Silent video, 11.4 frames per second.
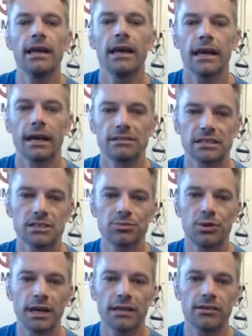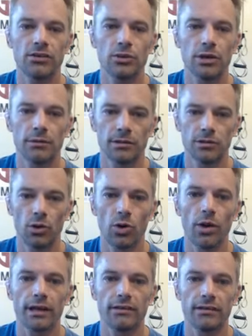And I was explaining to him that the
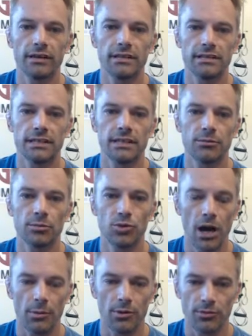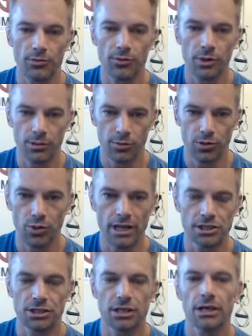whole idea is getting proper foot
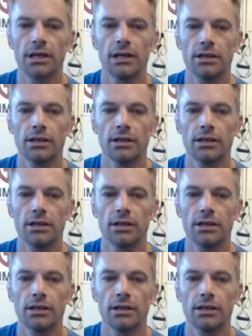pressure,